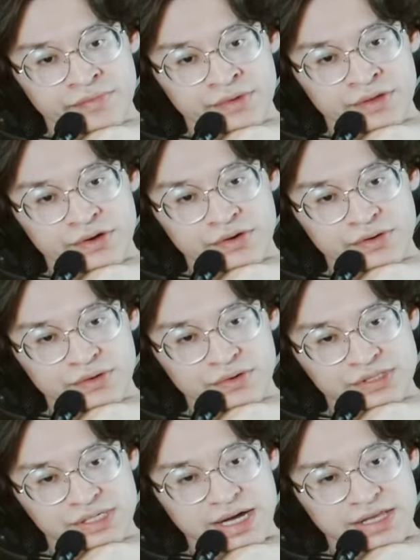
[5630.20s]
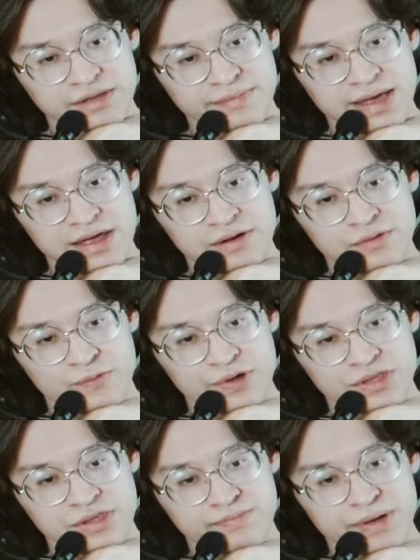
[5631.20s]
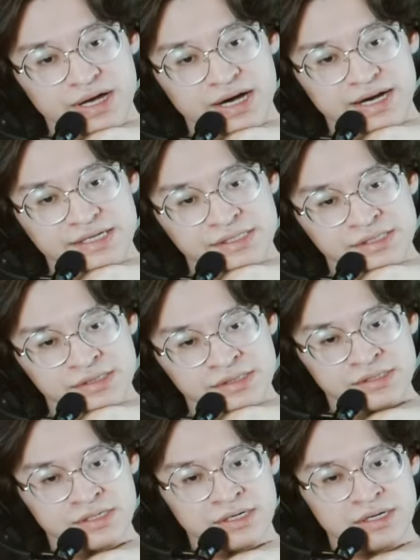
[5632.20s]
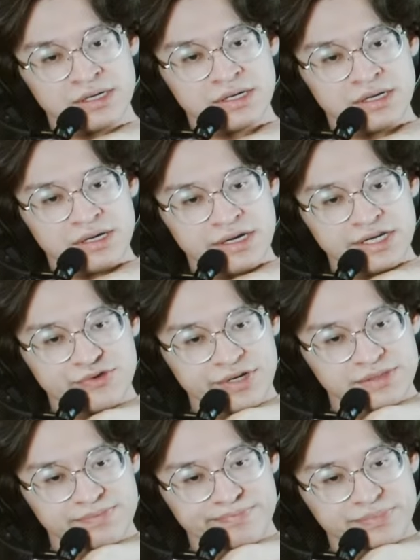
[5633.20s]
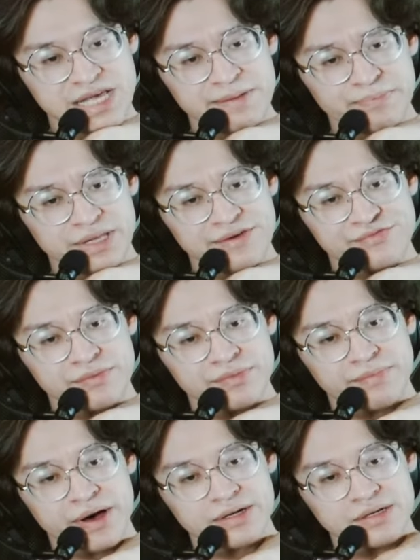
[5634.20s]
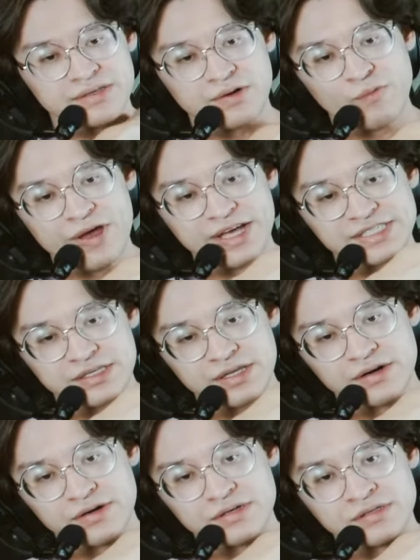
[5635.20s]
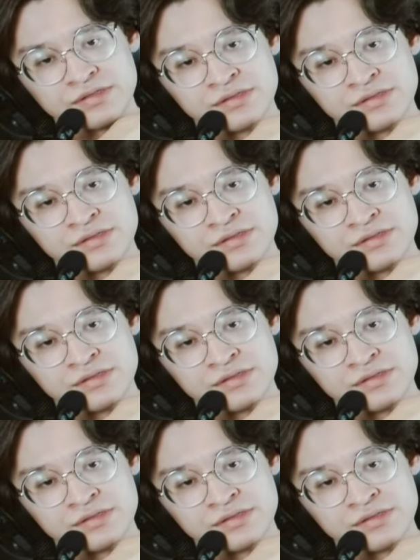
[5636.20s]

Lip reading: The girl looks at the man with big eyes. He drinks deeply from the bottle and then winks at the girl.